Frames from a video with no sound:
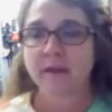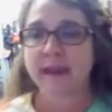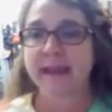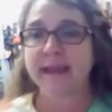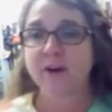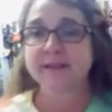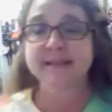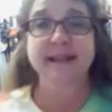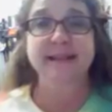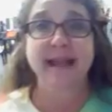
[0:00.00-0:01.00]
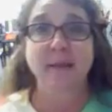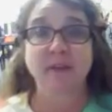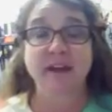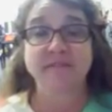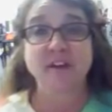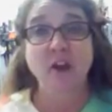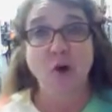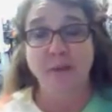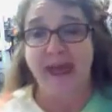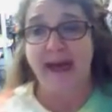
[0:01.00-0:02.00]
Okay, here is an example of the
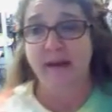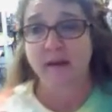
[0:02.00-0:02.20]
notepad.